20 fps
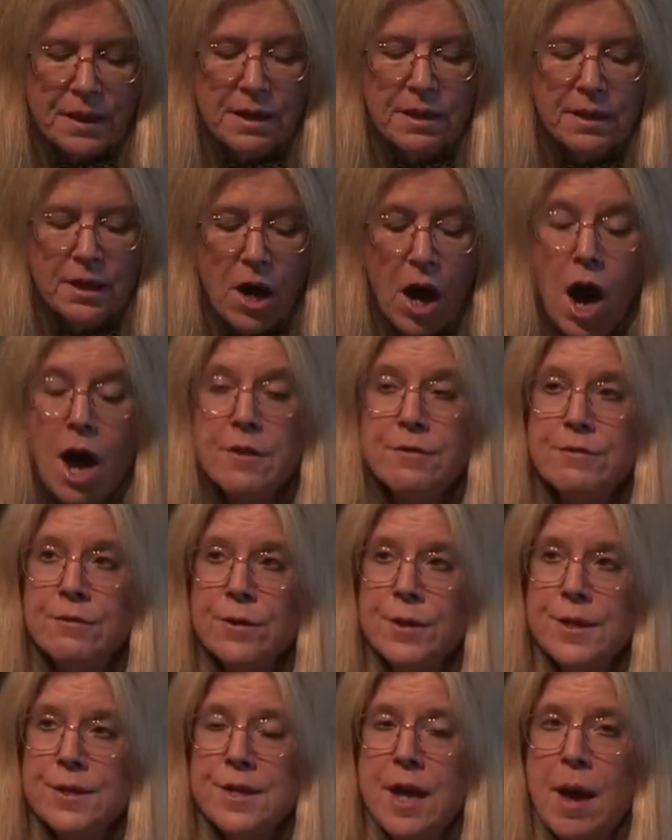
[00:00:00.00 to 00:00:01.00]
Gone, for
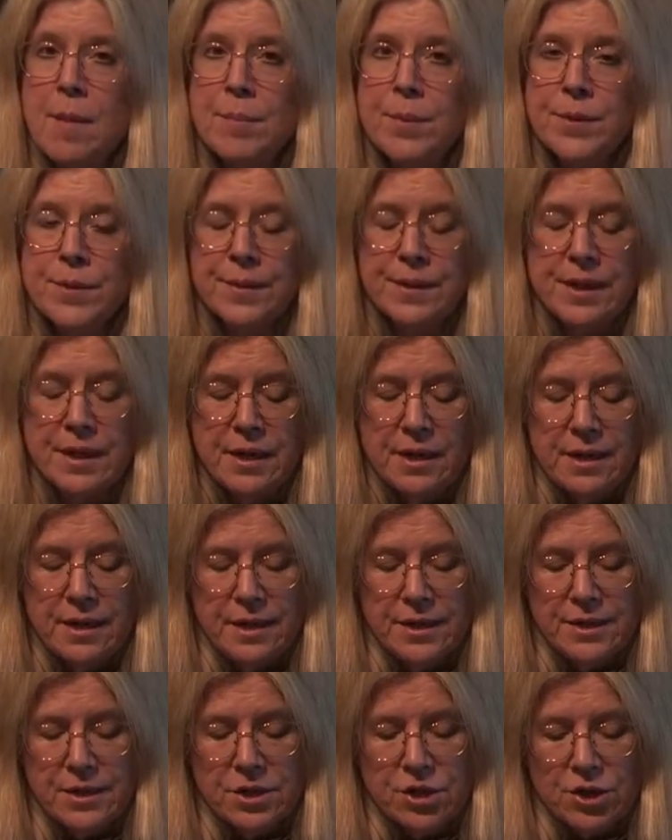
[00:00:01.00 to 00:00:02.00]
example,
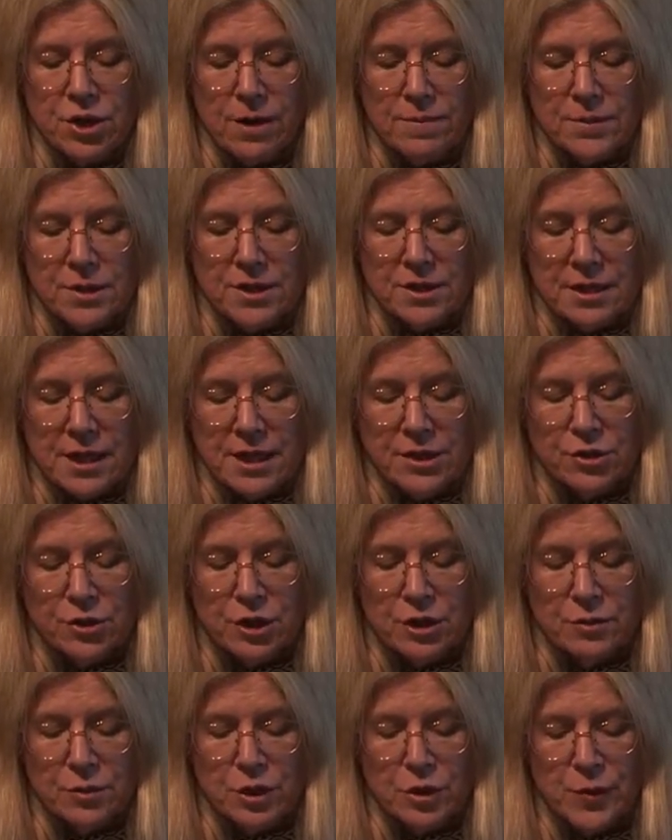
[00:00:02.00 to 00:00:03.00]
is the sharp
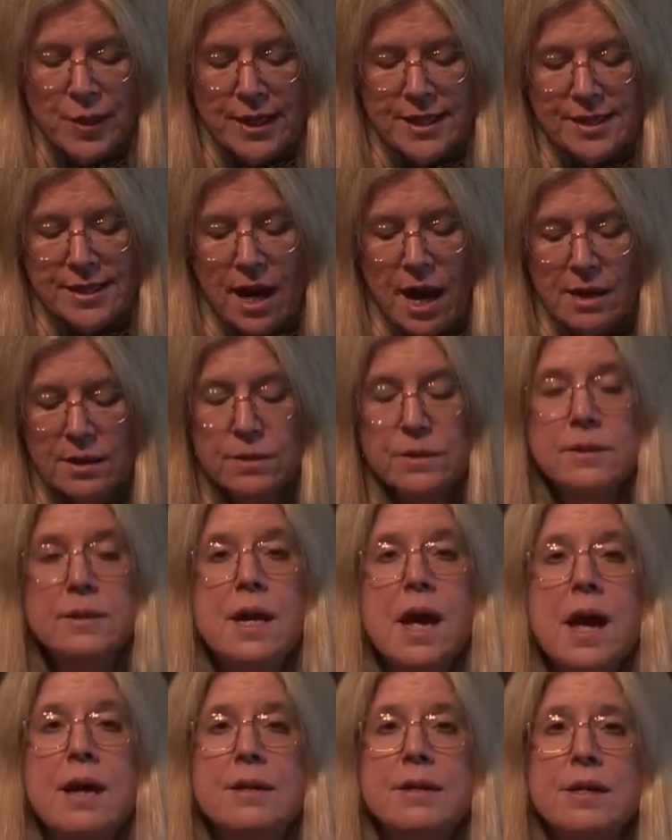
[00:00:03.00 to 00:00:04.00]
distinction between Sagun
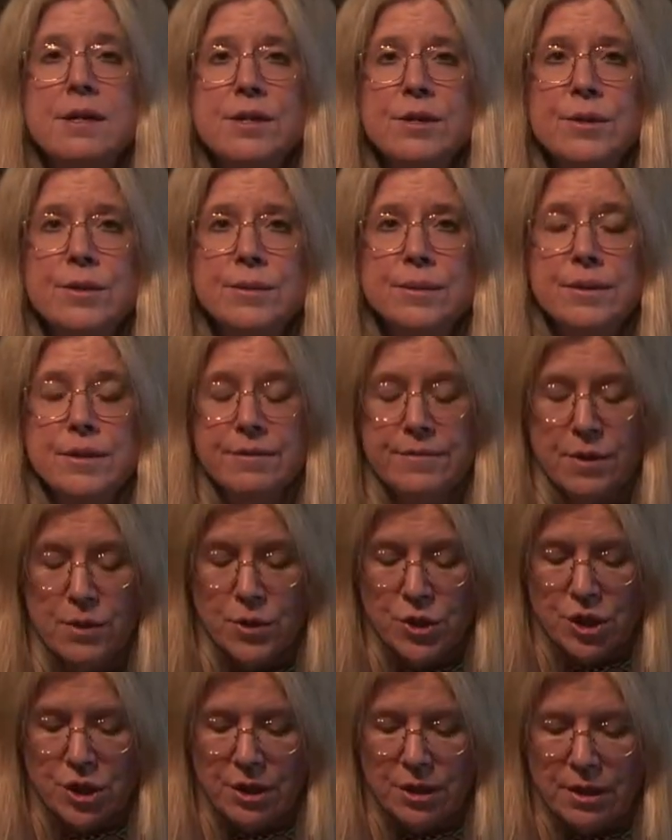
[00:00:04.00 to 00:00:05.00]
and Nirgun
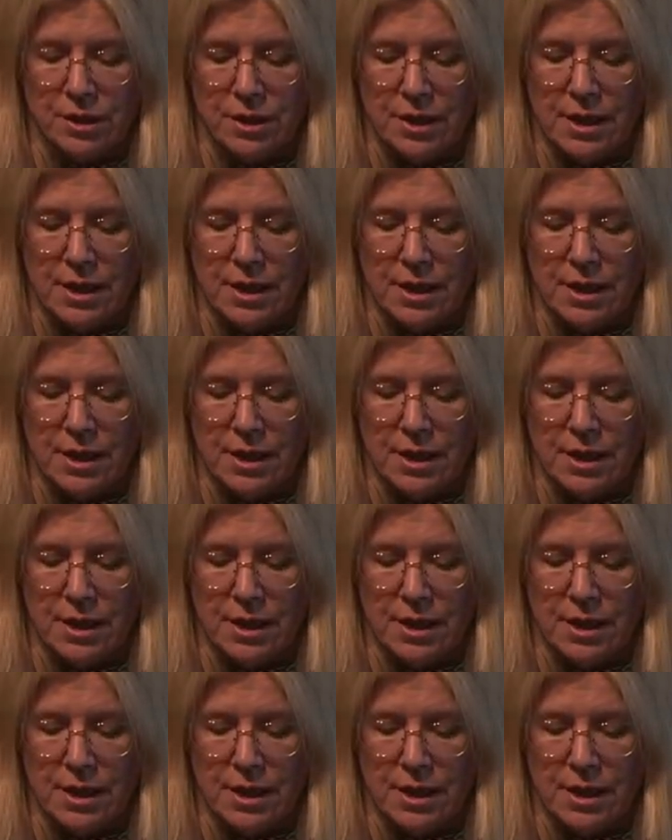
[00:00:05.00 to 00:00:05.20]
devotion,